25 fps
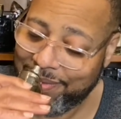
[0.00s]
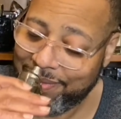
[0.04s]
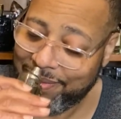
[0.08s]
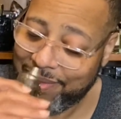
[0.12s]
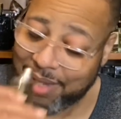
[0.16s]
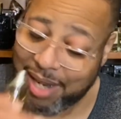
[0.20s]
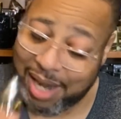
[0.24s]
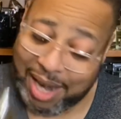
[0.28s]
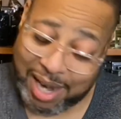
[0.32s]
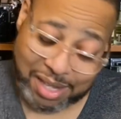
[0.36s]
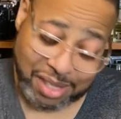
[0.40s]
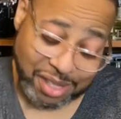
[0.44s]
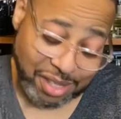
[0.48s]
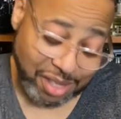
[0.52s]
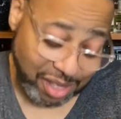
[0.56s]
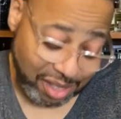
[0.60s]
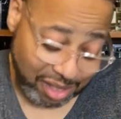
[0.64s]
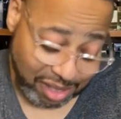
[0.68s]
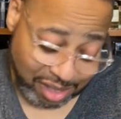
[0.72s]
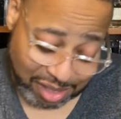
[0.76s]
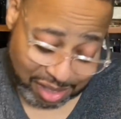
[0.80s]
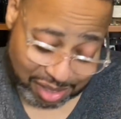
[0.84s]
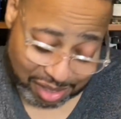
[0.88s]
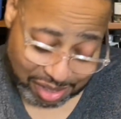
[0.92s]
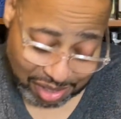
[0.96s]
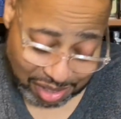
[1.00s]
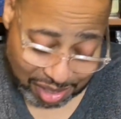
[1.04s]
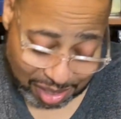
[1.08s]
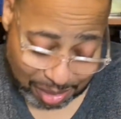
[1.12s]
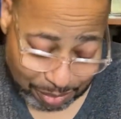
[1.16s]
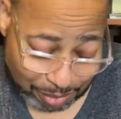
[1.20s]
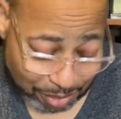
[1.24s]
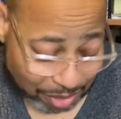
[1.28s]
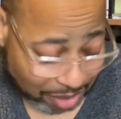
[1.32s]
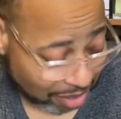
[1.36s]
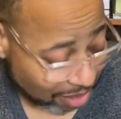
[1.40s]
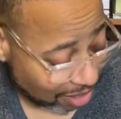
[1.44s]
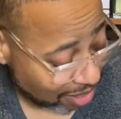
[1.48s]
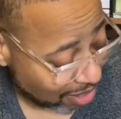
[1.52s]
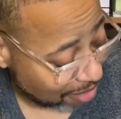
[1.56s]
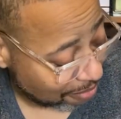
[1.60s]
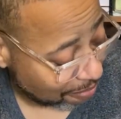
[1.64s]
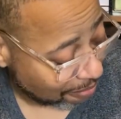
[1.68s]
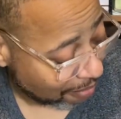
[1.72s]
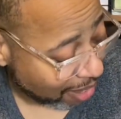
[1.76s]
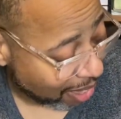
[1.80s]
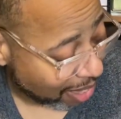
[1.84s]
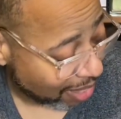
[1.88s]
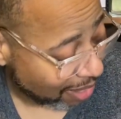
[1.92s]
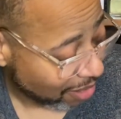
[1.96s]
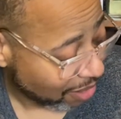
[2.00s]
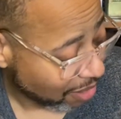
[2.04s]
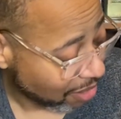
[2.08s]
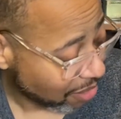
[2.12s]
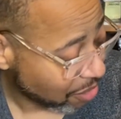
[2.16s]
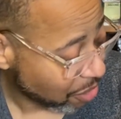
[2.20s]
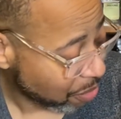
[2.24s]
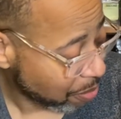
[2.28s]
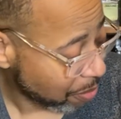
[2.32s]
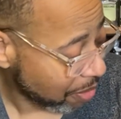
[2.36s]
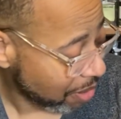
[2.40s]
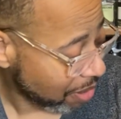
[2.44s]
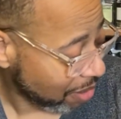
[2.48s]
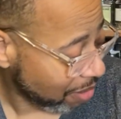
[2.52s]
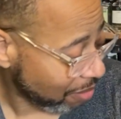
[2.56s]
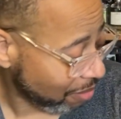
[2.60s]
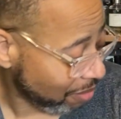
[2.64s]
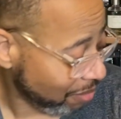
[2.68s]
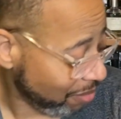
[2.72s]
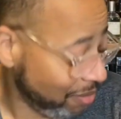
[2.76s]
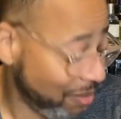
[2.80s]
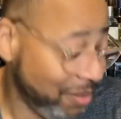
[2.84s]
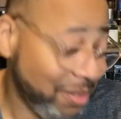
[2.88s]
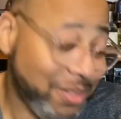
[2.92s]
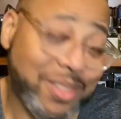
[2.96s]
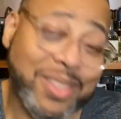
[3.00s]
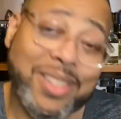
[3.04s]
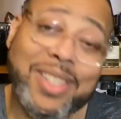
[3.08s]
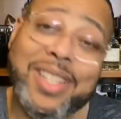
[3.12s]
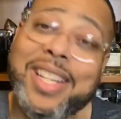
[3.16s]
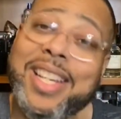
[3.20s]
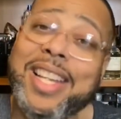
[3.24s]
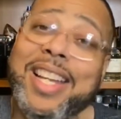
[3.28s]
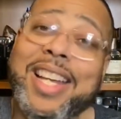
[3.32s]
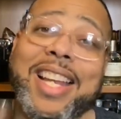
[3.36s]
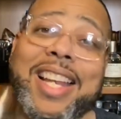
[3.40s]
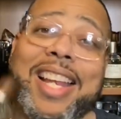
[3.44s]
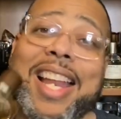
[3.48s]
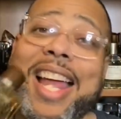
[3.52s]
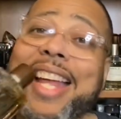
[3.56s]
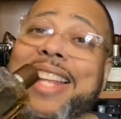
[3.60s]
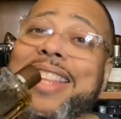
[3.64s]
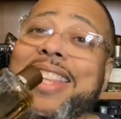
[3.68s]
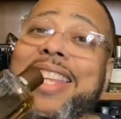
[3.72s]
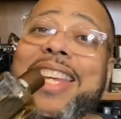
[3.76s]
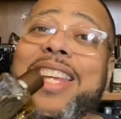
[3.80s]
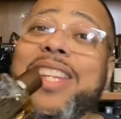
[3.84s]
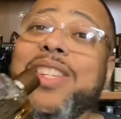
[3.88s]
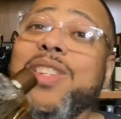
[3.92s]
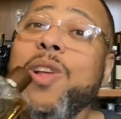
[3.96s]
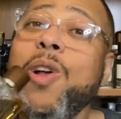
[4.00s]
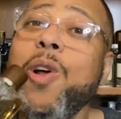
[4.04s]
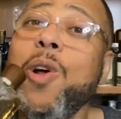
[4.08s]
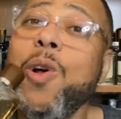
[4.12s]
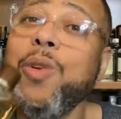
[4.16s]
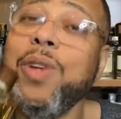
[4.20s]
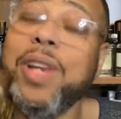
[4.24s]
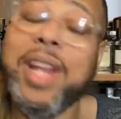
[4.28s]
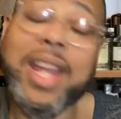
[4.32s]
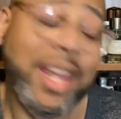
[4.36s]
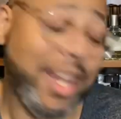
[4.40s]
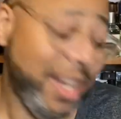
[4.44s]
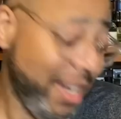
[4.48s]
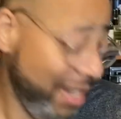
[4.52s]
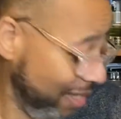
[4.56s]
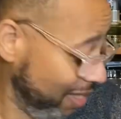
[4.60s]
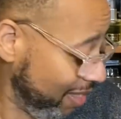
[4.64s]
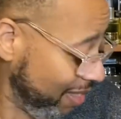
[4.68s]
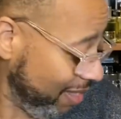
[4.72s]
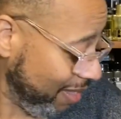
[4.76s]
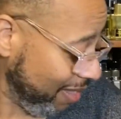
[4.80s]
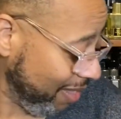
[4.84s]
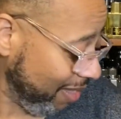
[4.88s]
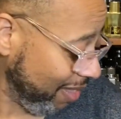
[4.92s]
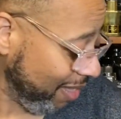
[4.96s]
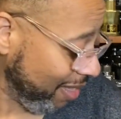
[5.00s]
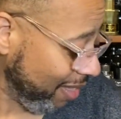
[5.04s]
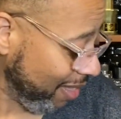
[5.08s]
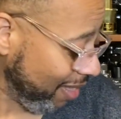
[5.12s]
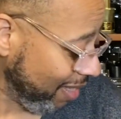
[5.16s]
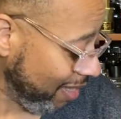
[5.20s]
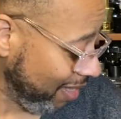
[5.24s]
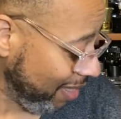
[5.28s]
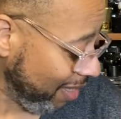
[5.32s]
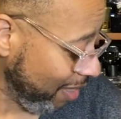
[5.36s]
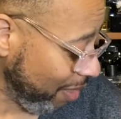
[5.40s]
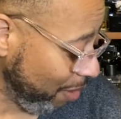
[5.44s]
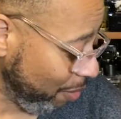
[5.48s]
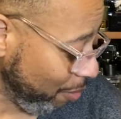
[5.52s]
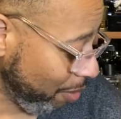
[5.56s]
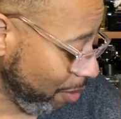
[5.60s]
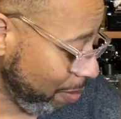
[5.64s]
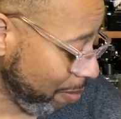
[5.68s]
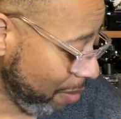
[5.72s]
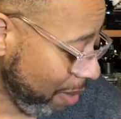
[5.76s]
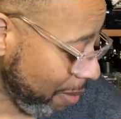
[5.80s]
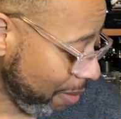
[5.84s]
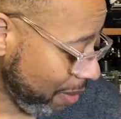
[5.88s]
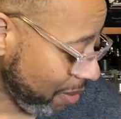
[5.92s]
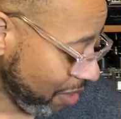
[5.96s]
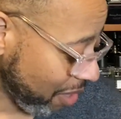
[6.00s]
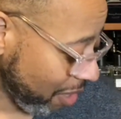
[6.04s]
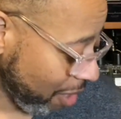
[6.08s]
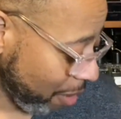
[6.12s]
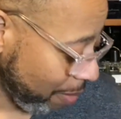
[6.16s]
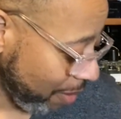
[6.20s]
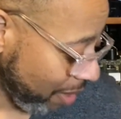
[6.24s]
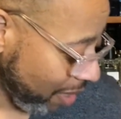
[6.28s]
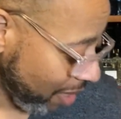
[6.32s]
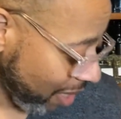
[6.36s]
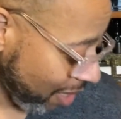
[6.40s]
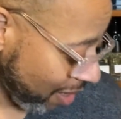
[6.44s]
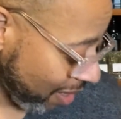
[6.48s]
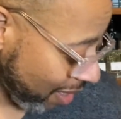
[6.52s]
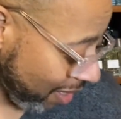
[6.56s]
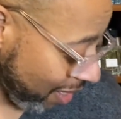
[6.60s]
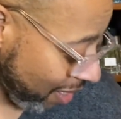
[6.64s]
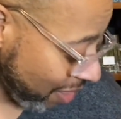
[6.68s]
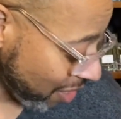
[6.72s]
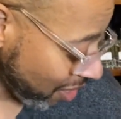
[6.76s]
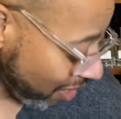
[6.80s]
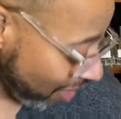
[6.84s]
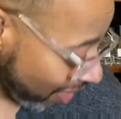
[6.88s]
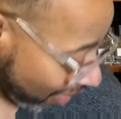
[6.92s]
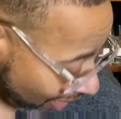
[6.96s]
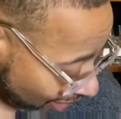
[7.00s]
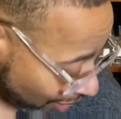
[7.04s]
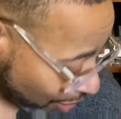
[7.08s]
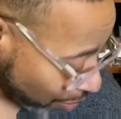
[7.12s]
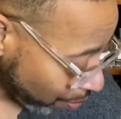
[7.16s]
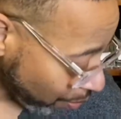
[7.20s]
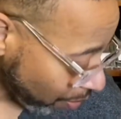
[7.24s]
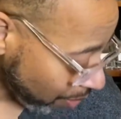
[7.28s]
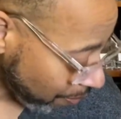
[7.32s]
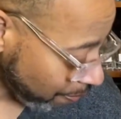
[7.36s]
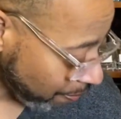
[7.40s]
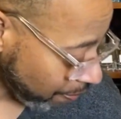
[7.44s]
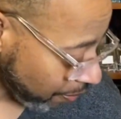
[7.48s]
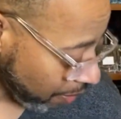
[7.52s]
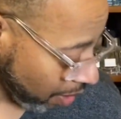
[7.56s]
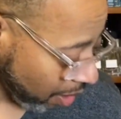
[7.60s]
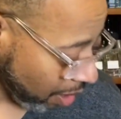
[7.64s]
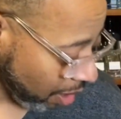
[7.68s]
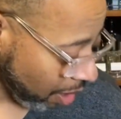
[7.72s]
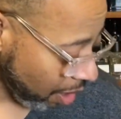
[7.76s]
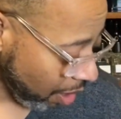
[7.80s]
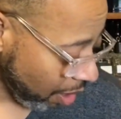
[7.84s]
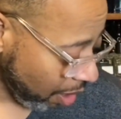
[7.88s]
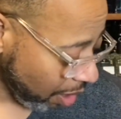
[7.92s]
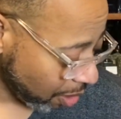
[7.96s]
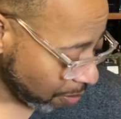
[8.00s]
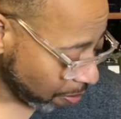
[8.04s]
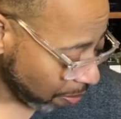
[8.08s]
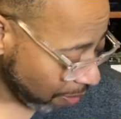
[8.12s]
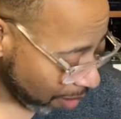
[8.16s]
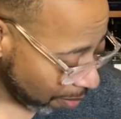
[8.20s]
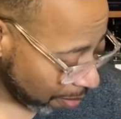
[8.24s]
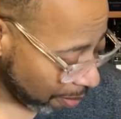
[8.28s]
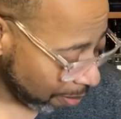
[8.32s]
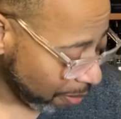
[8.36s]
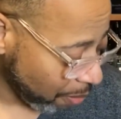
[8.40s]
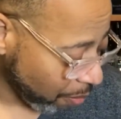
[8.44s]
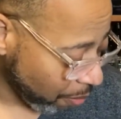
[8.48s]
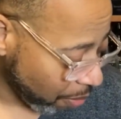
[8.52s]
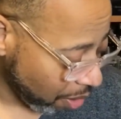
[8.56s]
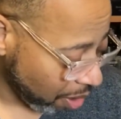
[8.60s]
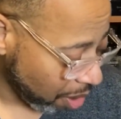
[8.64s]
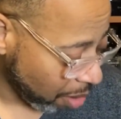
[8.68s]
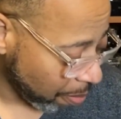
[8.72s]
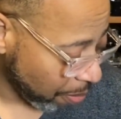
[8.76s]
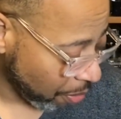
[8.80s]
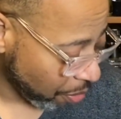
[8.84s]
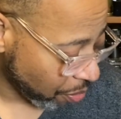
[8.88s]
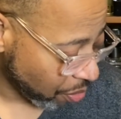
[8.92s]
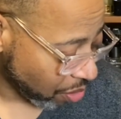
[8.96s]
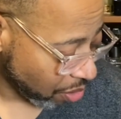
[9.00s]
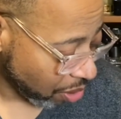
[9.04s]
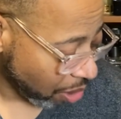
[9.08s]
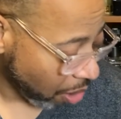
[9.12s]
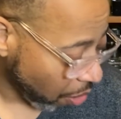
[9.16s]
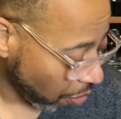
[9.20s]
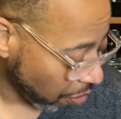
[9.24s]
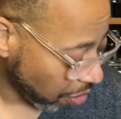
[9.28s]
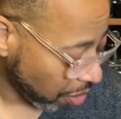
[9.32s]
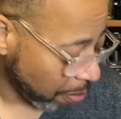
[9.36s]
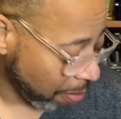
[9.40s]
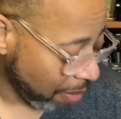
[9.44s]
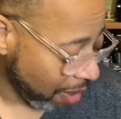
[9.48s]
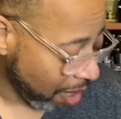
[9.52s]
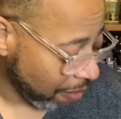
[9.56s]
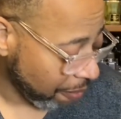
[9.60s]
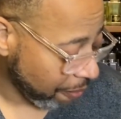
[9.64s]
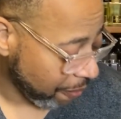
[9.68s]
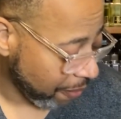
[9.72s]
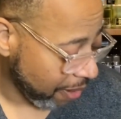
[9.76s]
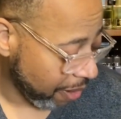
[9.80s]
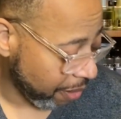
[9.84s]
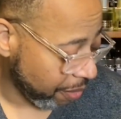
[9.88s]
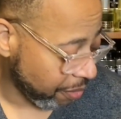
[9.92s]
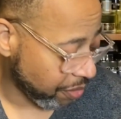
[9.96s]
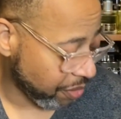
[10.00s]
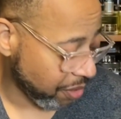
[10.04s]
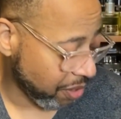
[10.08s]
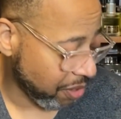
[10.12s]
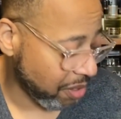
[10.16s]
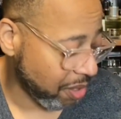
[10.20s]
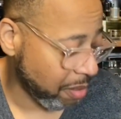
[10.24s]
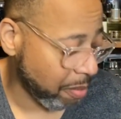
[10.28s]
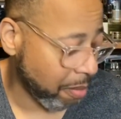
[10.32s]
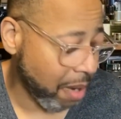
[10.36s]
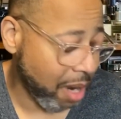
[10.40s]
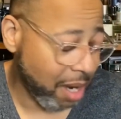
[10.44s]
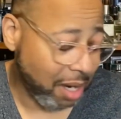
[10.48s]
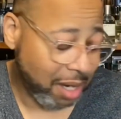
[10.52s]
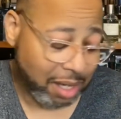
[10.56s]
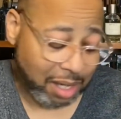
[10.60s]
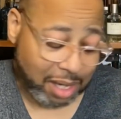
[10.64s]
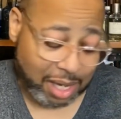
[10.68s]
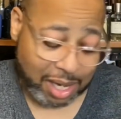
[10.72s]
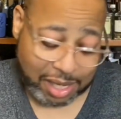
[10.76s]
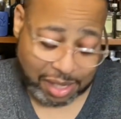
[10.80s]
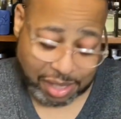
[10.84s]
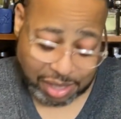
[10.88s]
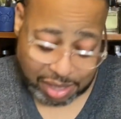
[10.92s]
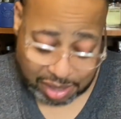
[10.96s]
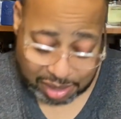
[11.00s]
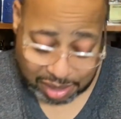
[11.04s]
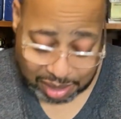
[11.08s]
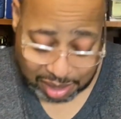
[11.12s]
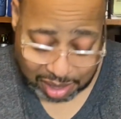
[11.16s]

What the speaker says: That's signature scent worthy. If I could smell like this all day, wouldn't be able to tell me nothing. This next one is probably one of the most talked about fragrances in my collection.